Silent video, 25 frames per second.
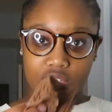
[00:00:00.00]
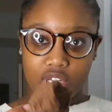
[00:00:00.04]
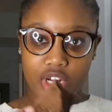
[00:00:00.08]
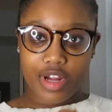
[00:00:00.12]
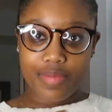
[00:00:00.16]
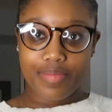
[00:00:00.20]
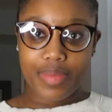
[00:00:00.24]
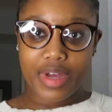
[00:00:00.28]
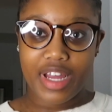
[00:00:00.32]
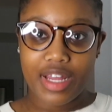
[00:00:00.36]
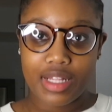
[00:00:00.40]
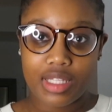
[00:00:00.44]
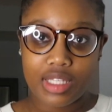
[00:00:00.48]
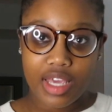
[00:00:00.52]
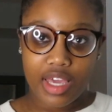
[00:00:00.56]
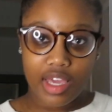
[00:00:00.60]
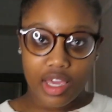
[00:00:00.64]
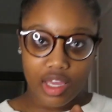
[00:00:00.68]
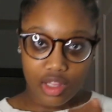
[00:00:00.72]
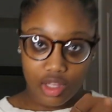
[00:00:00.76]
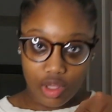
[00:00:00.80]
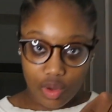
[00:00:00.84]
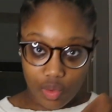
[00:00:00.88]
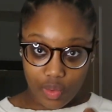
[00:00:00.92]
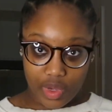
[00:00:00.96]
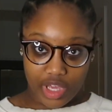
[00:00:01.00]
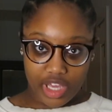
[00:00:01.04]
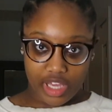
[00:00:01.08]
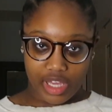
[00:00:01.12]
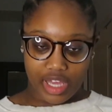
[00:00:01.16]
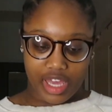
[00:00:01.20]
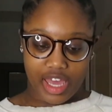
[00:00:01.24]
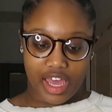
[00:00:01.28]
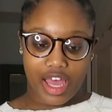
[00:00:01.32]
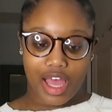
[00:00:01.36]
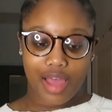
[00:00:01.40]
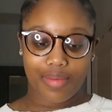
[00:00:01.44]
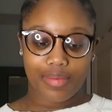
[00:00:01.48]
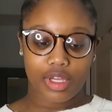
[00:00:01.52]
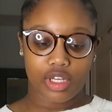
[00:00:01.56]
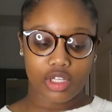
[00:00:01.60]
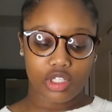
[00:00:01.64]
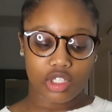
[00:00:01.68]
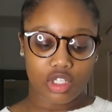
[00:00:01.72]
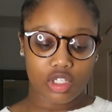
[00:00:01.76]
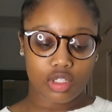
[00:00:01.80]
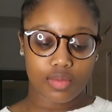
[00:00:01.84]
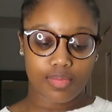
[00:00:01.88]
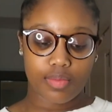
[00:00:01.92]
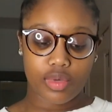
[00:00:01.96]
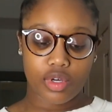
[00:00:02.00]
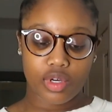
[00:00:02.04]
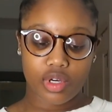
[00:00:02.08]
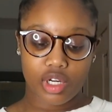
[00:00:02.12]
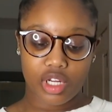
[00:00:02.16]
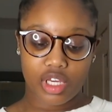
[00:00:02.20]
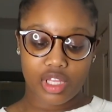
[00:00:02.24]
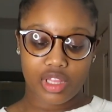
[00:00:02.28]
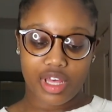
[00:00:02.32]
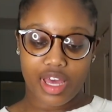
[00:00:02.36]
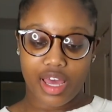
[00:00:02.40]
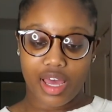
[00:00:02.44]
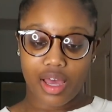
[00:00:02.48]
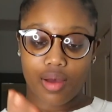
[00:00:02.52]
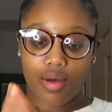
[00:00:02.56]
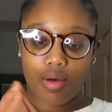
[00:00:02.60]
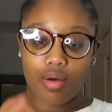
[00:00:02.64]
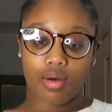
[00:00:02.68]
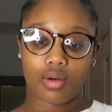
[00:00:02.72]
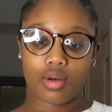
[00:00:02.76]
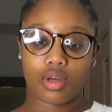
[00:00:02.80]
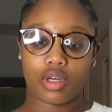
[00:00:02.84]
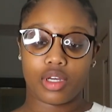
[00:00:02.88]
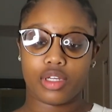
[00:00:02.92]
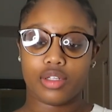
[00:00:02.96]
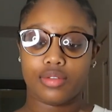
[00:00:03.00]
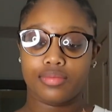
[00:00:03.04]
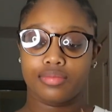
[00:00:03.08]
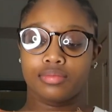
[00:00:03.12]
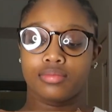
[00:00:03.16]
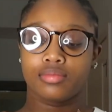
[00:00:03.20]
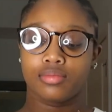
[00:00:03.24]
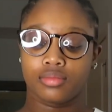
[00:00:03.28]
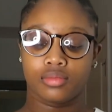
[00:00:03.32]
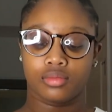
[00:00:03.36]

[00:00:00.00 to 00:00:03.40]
start by taking the wig cap and just putting that on.